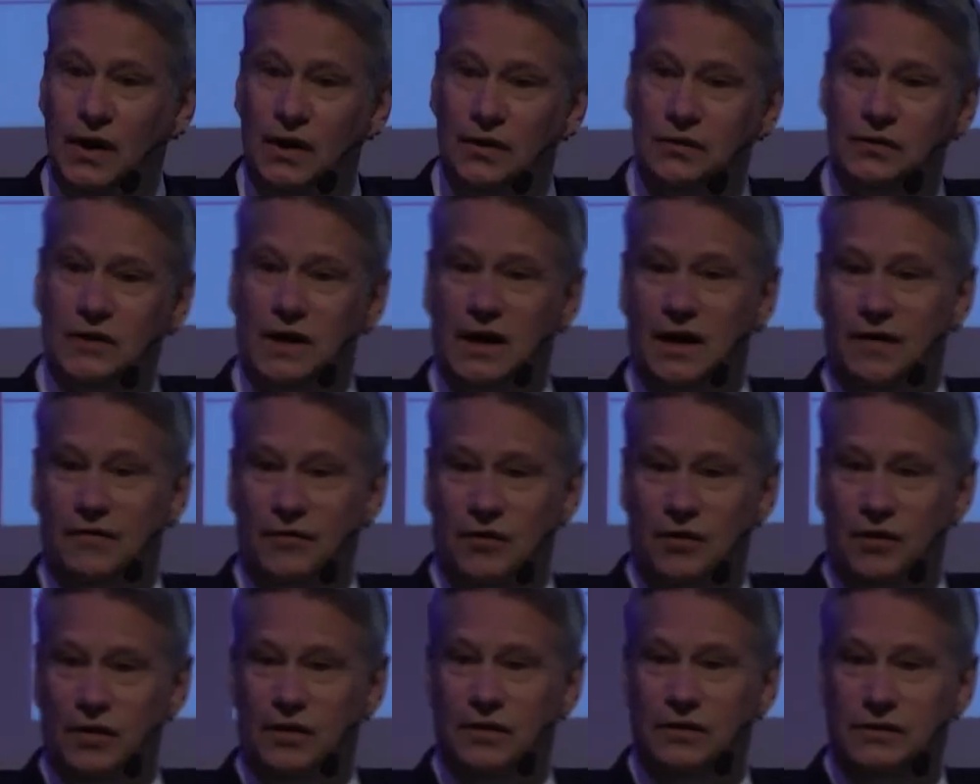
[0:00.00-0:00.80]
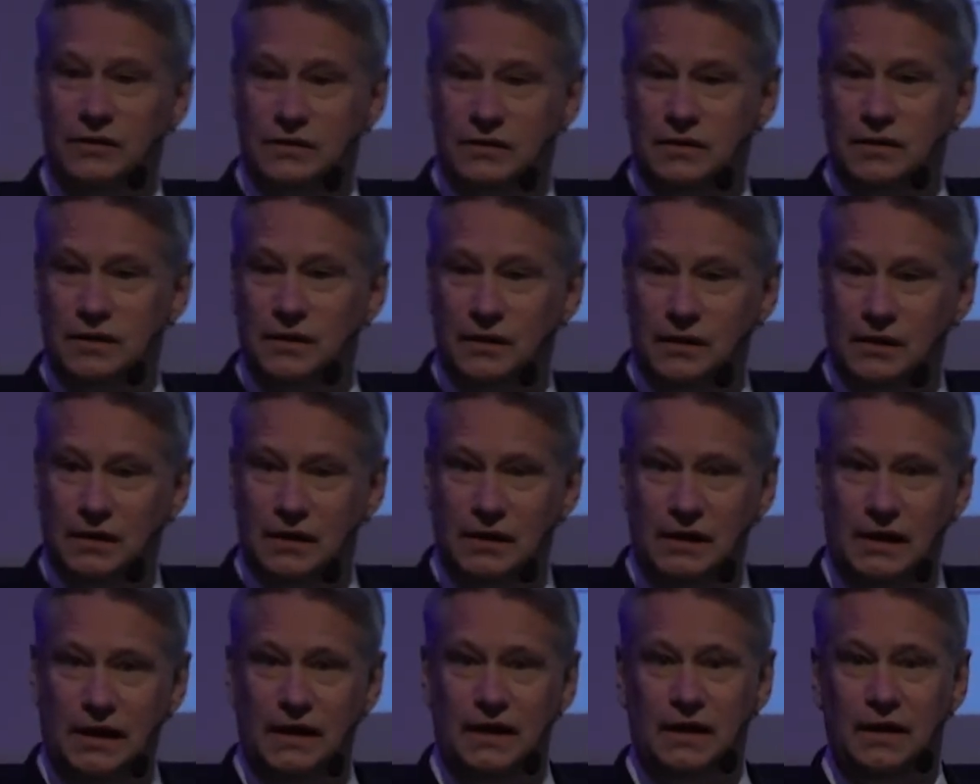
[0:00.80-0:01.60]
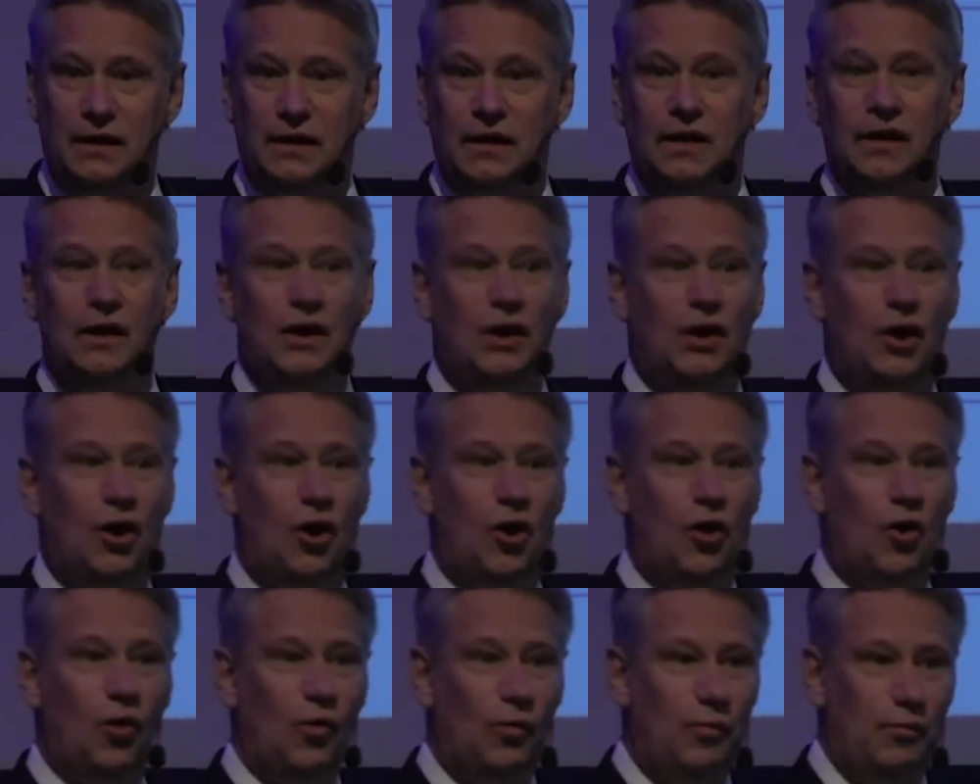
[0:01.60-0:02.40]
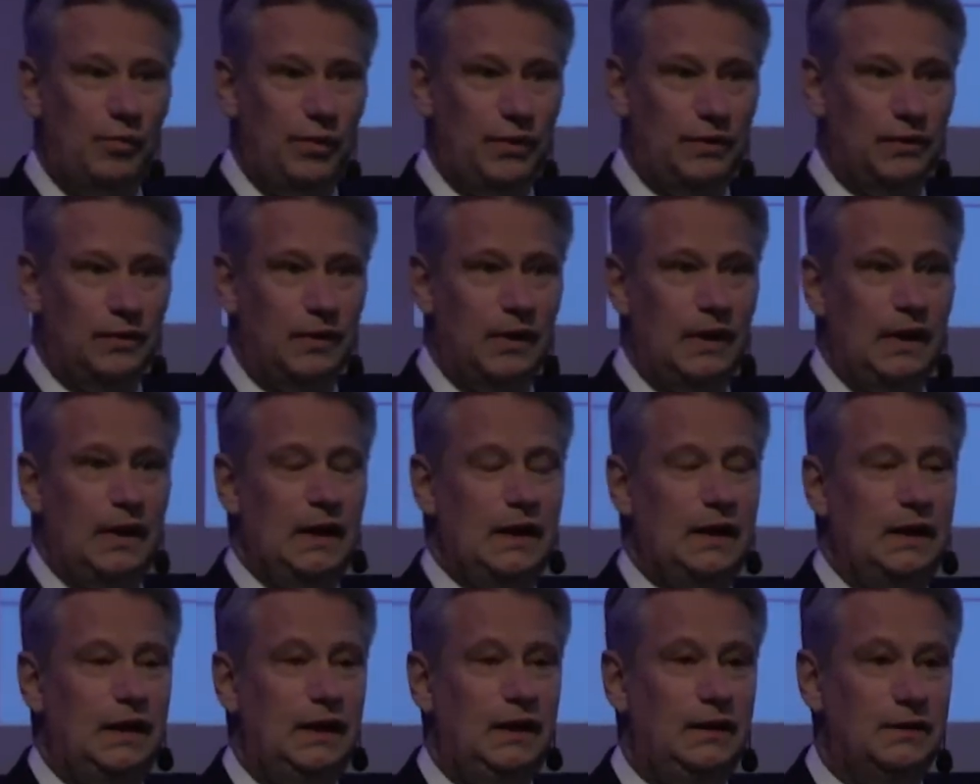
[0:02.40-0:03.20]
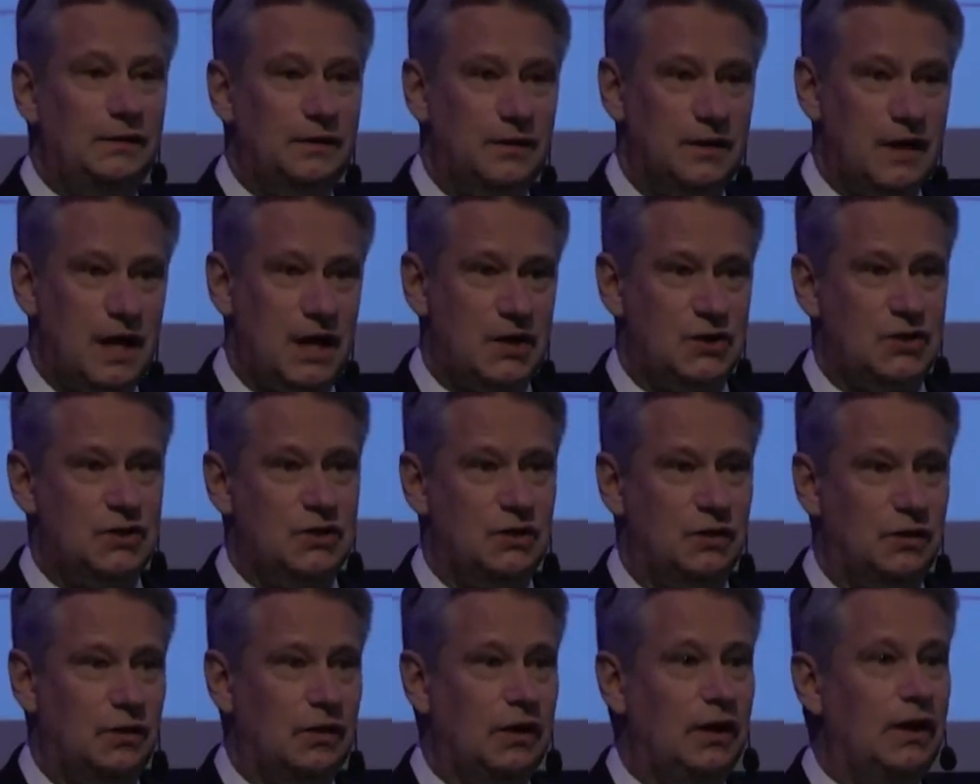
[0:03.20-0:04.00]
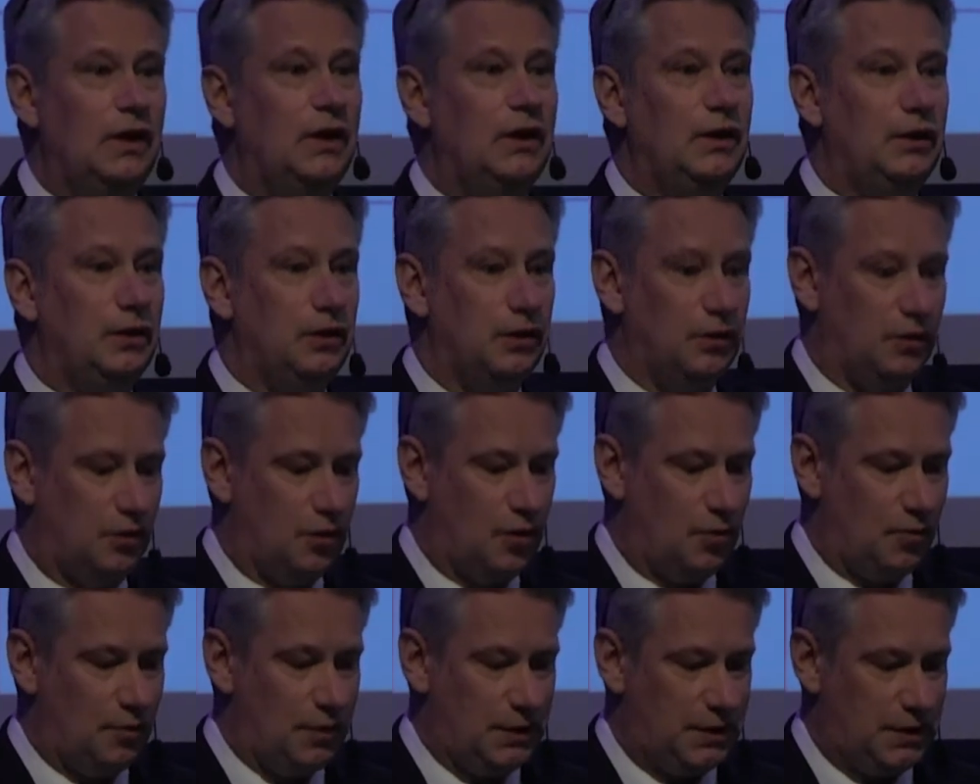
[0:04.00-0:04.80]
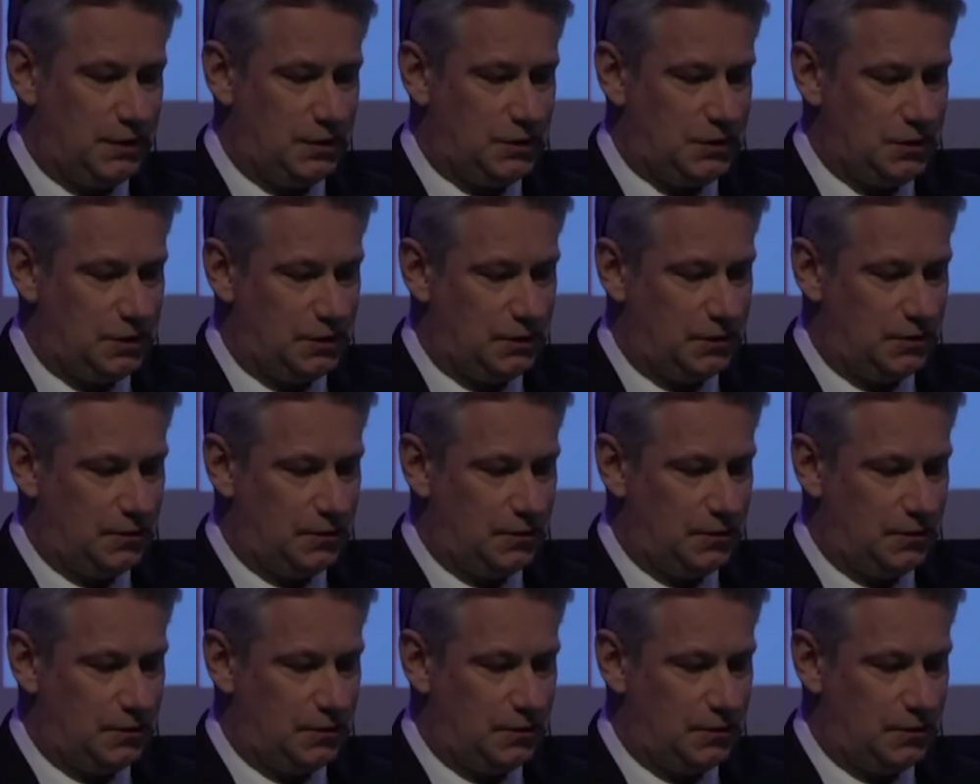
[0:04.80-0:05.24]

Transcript: to have a clearly open international competition.